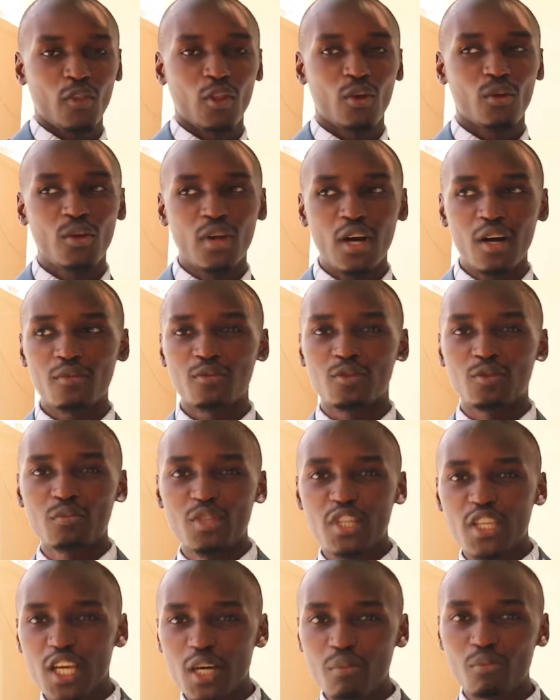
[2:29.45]
You have to
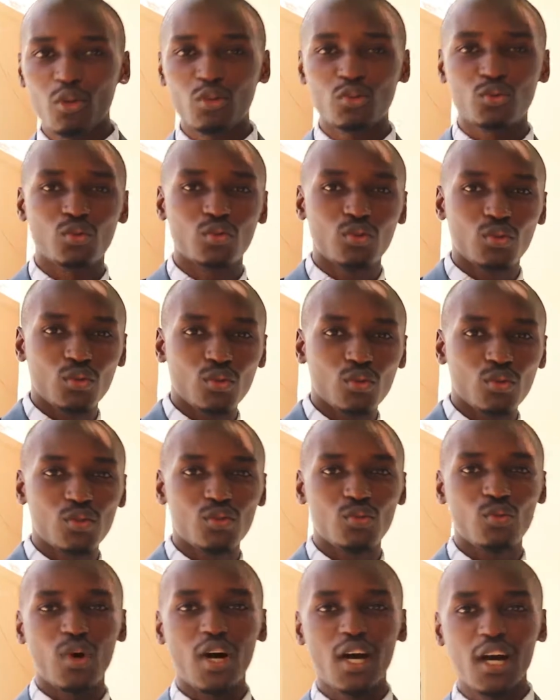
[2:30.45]
be able to choose
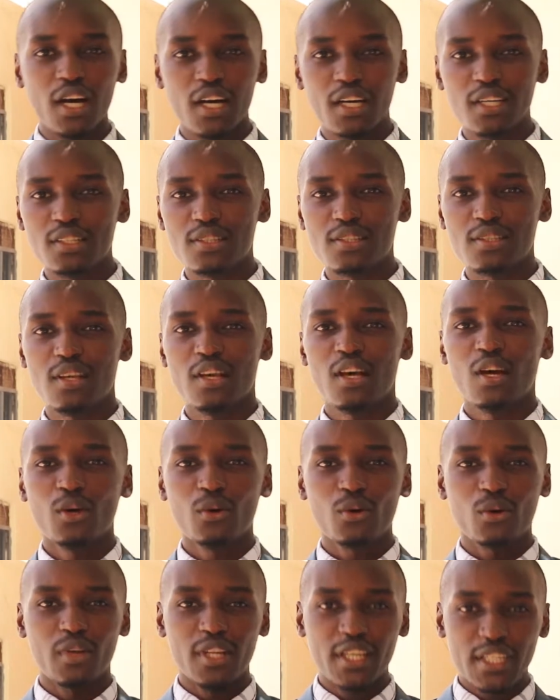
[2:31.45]
words
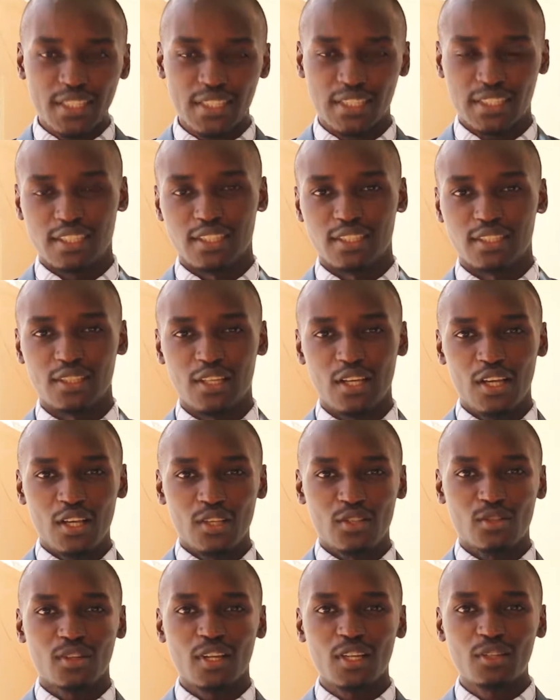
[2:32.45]
correctly
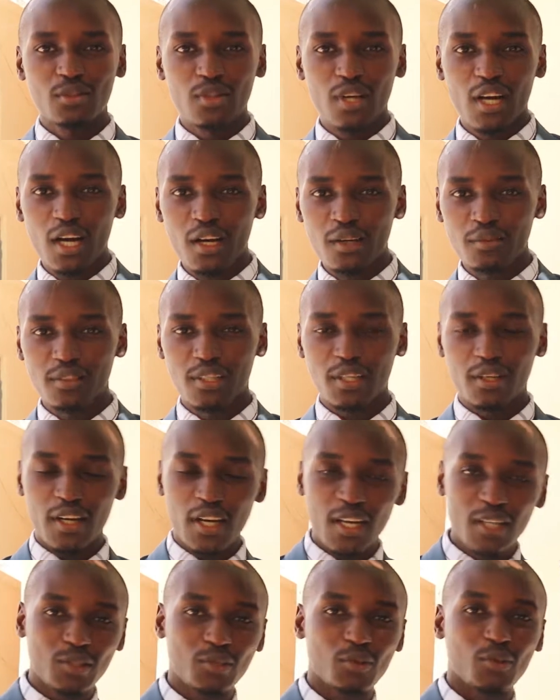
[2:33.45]
so that you have the
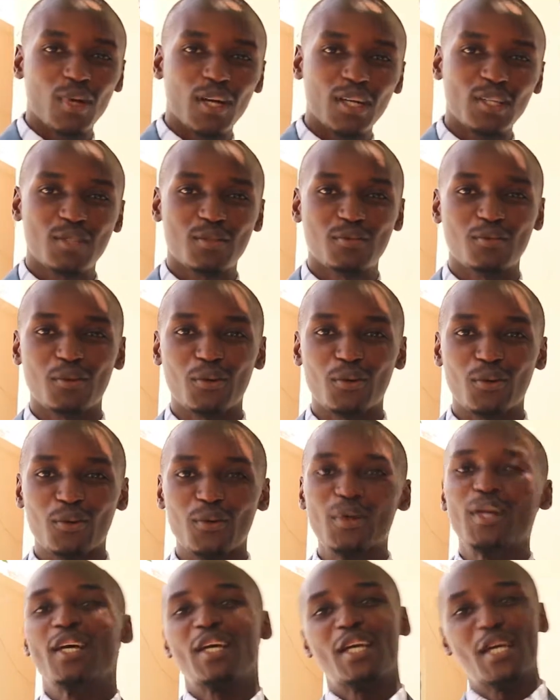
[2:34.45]
right words for
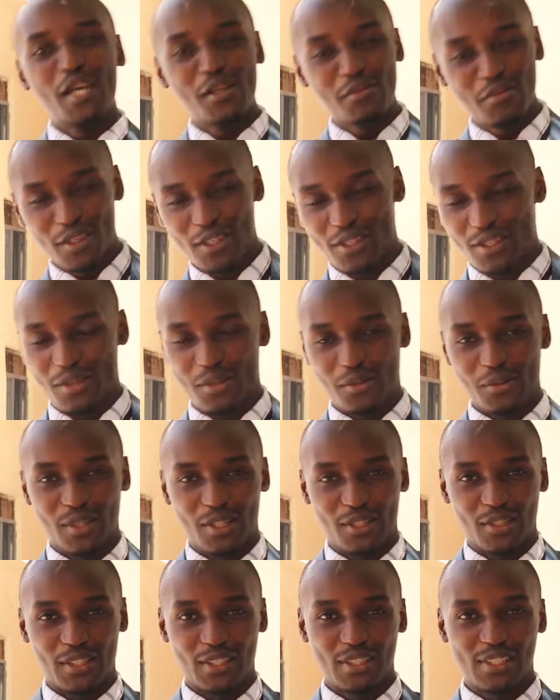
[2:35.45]
every
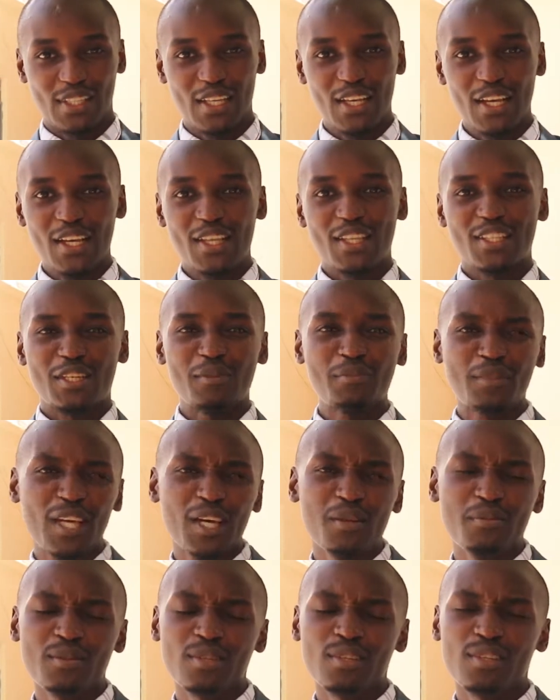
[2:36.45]
situation.
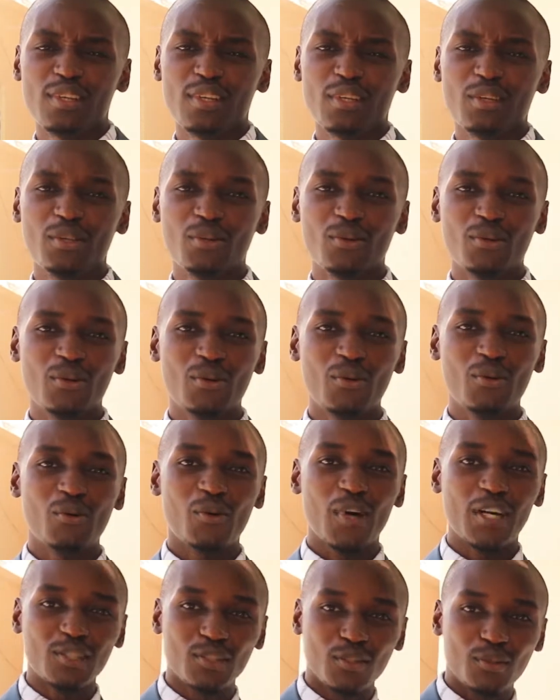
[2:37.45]
Sometimes you
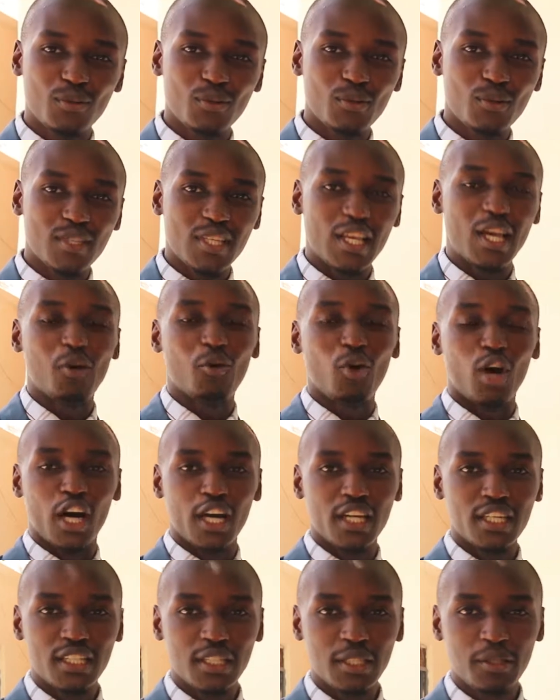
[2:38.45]
want to use a
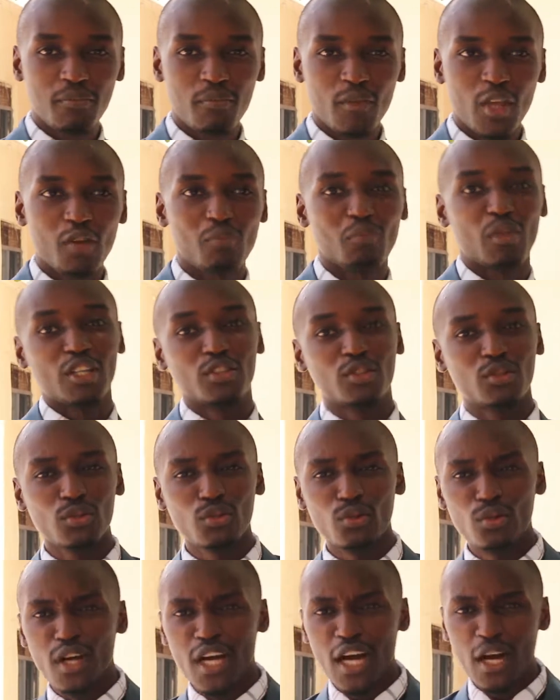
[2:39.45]
word, but
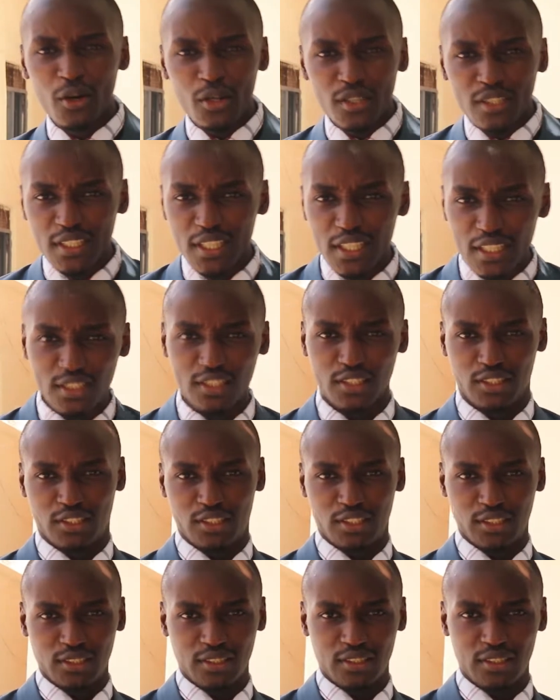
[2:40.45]
you cannot get it.